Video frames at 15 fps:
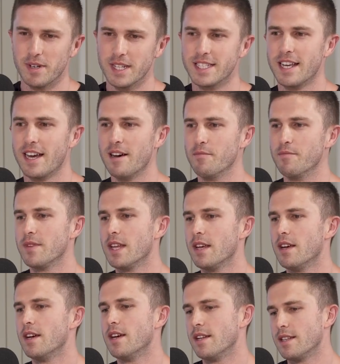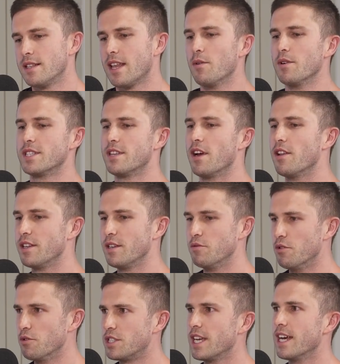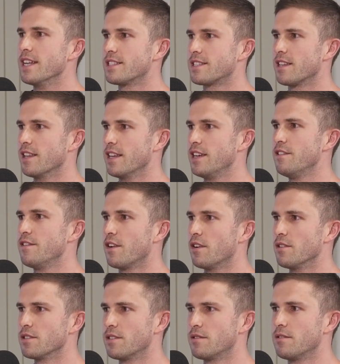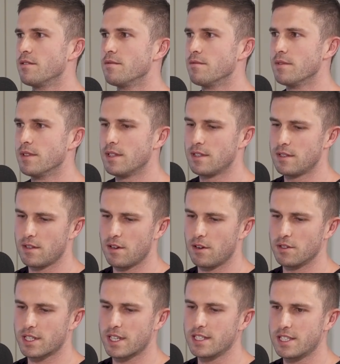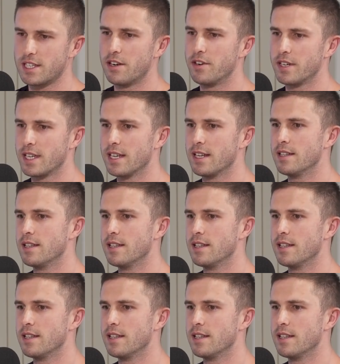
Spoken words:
But that was the only real chance to leave, and I was considering it.